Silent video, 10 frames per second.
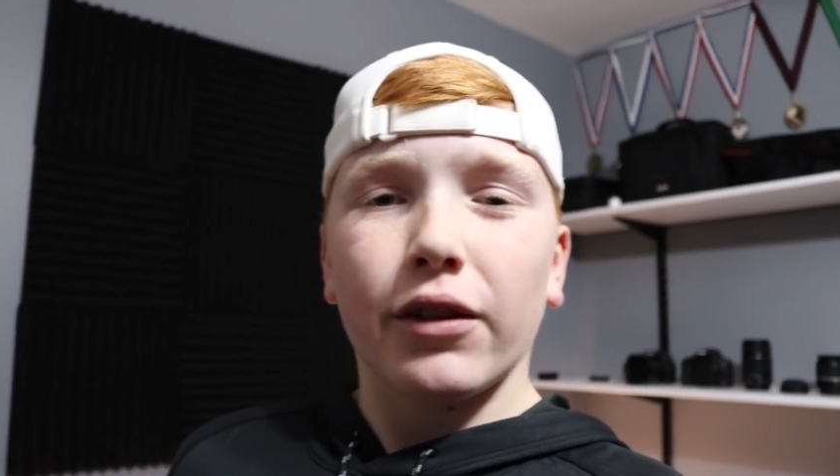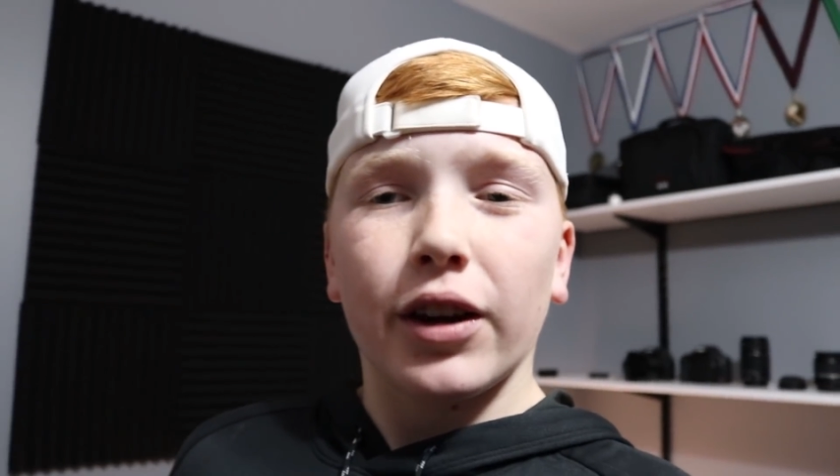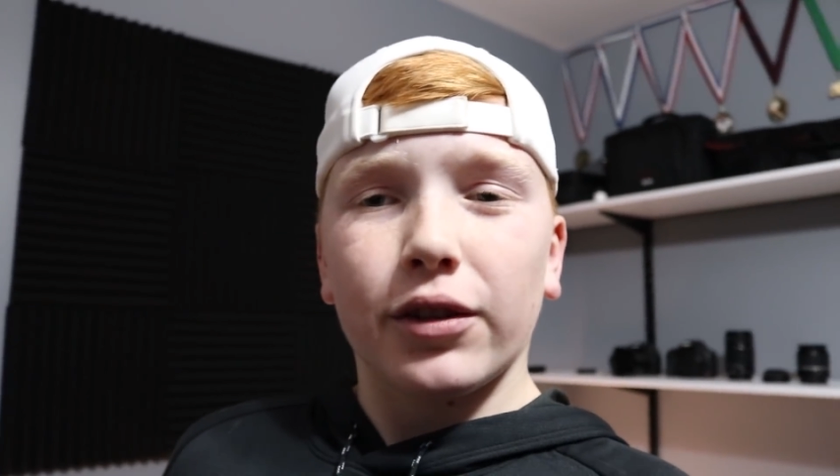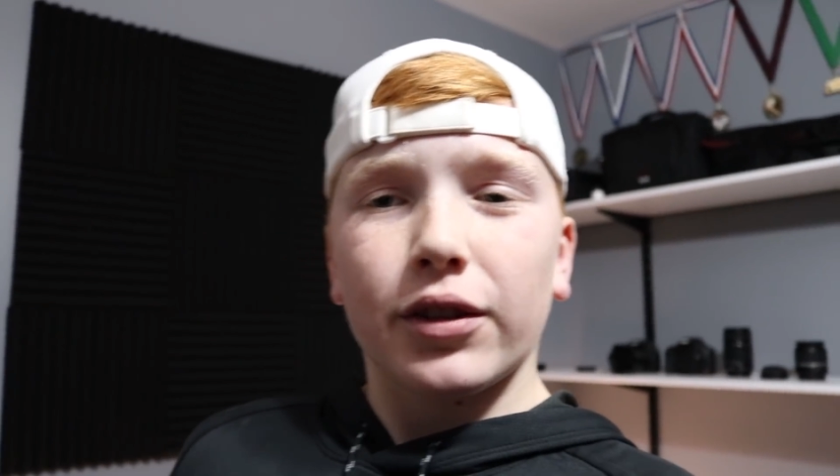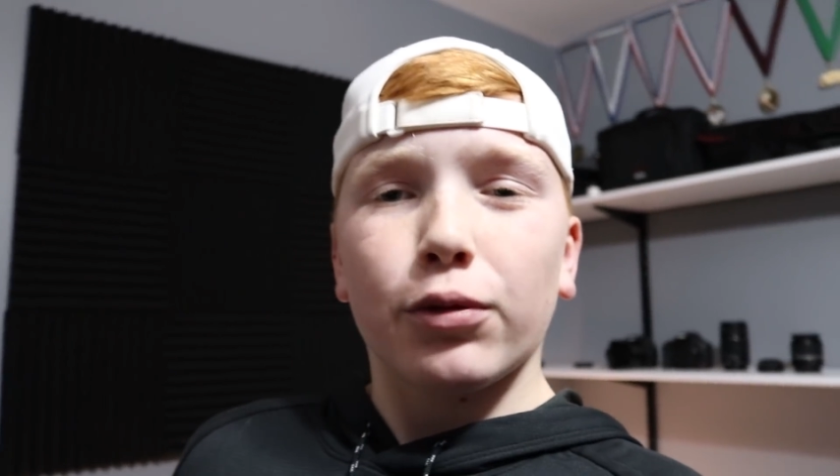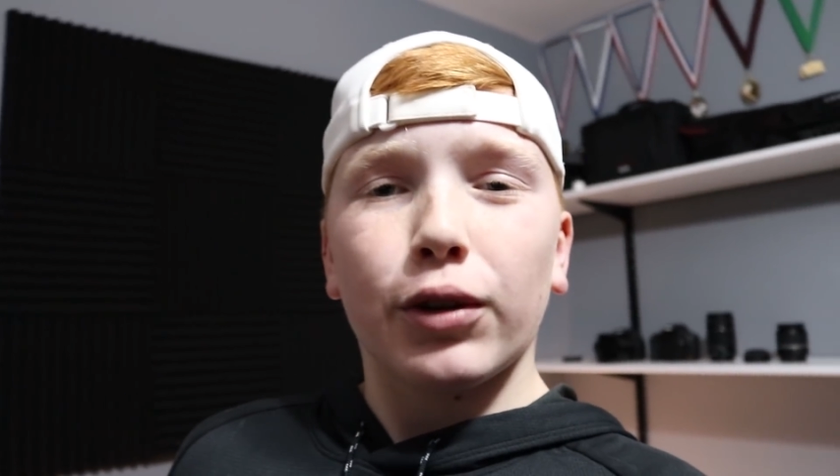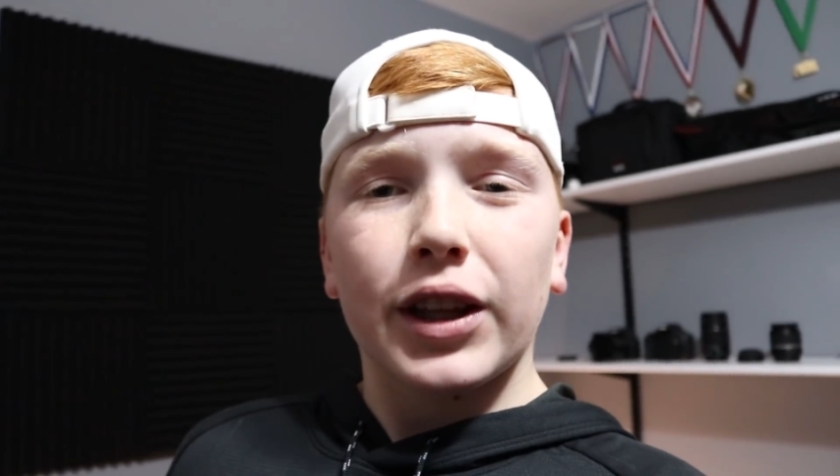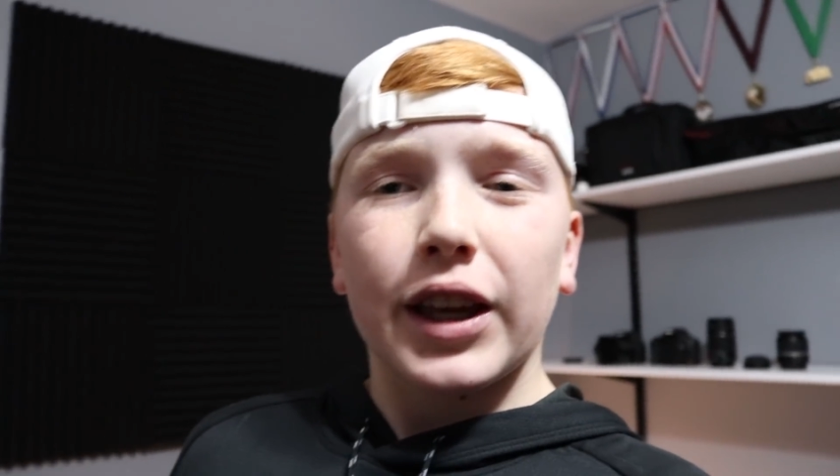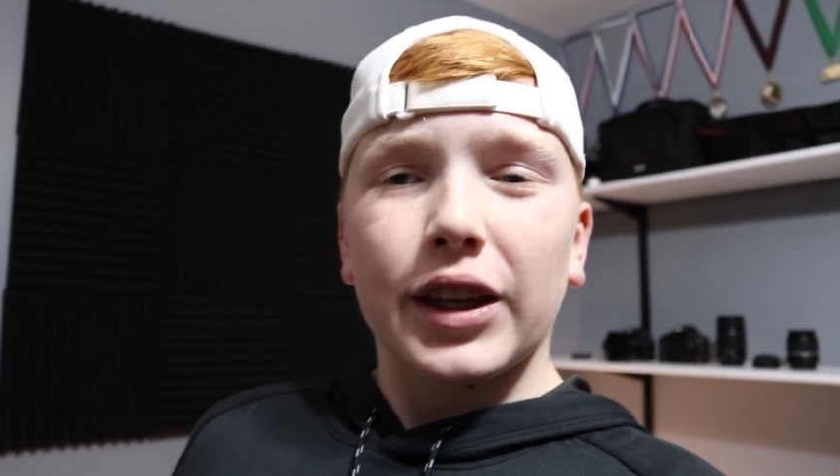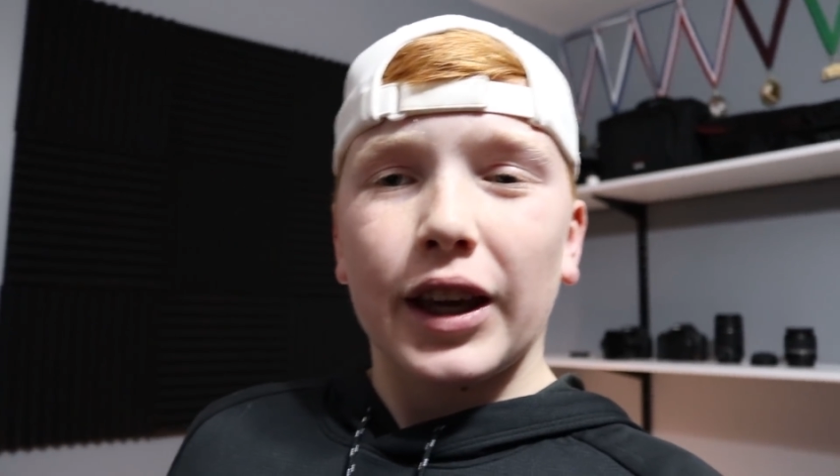around
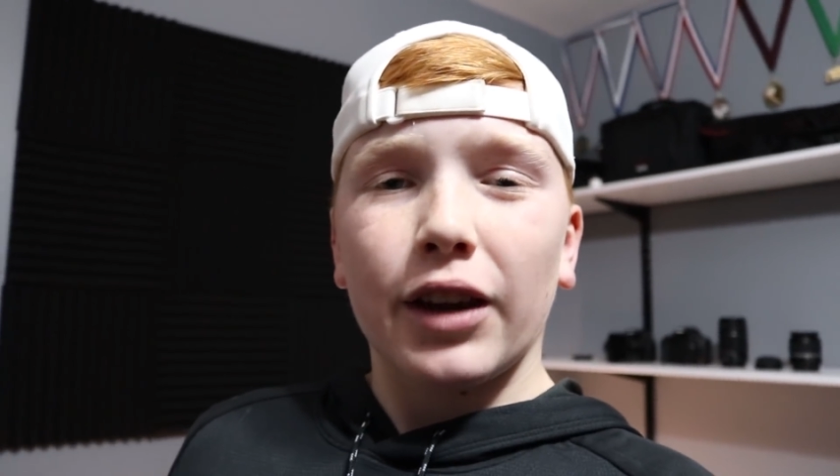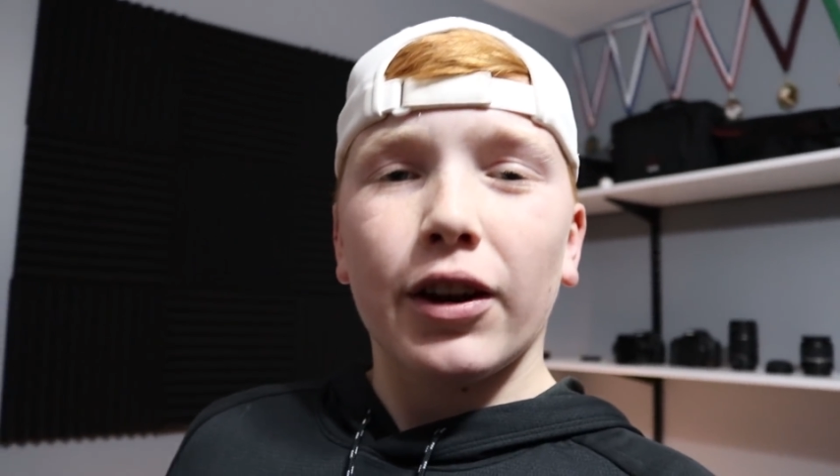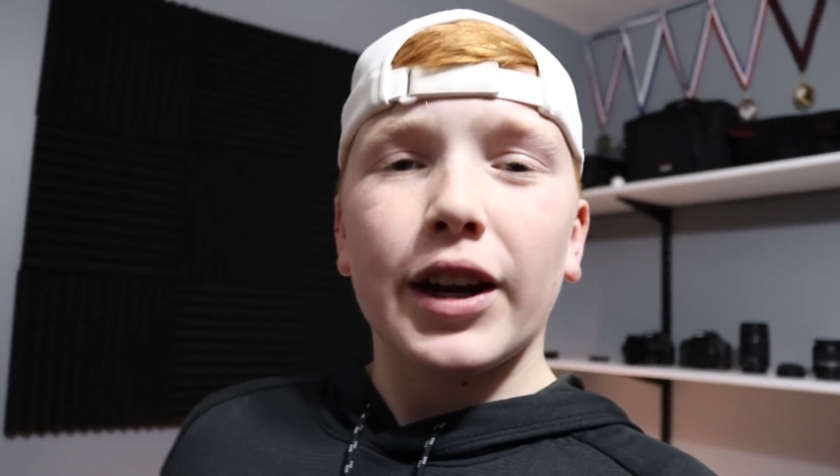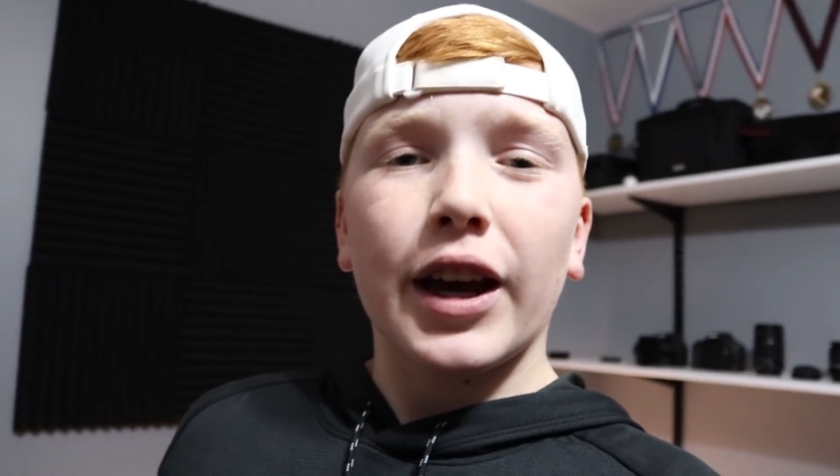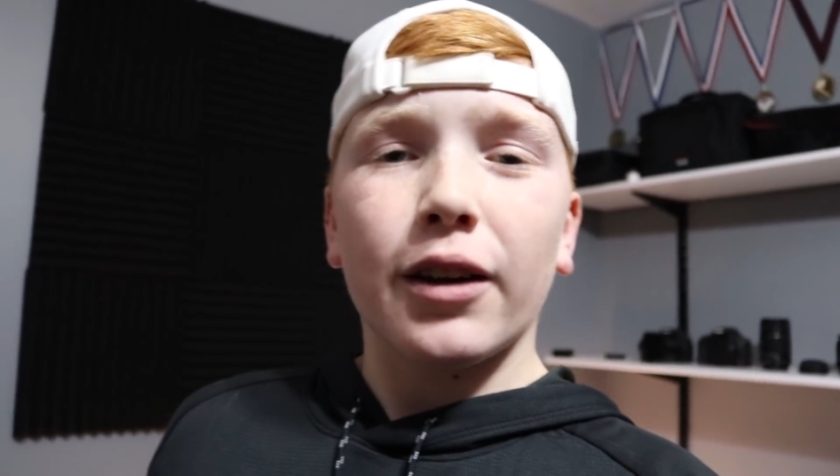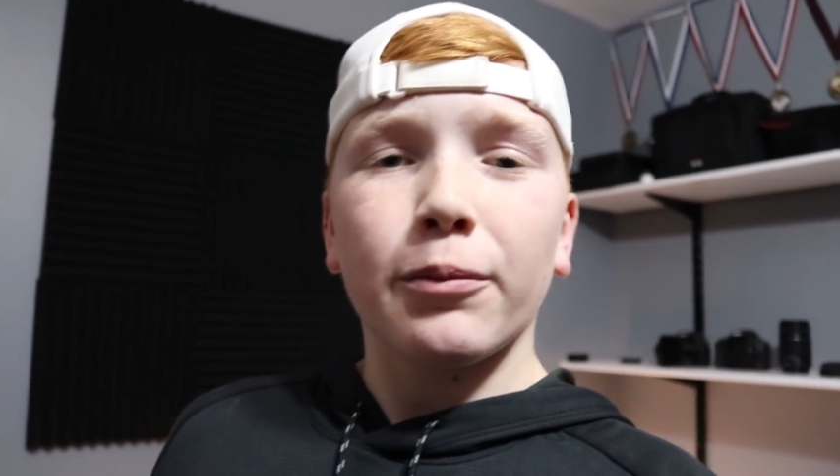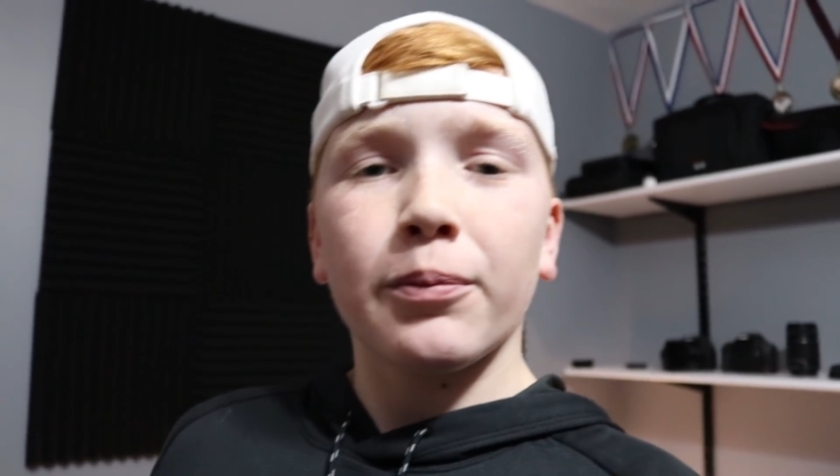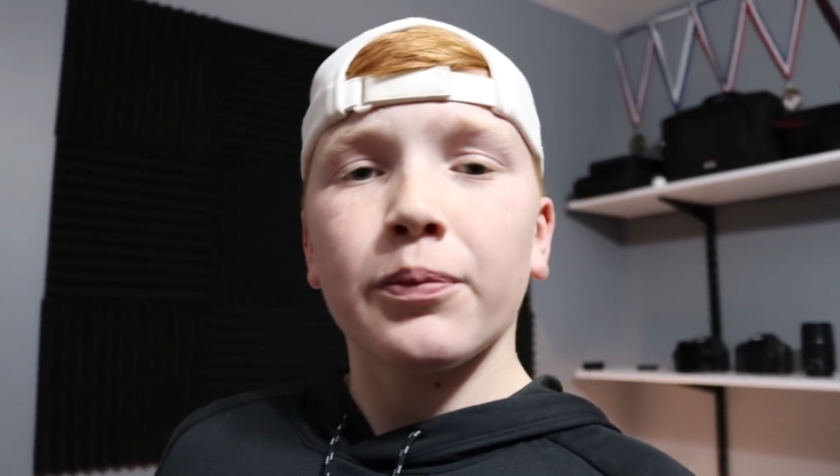28k right now.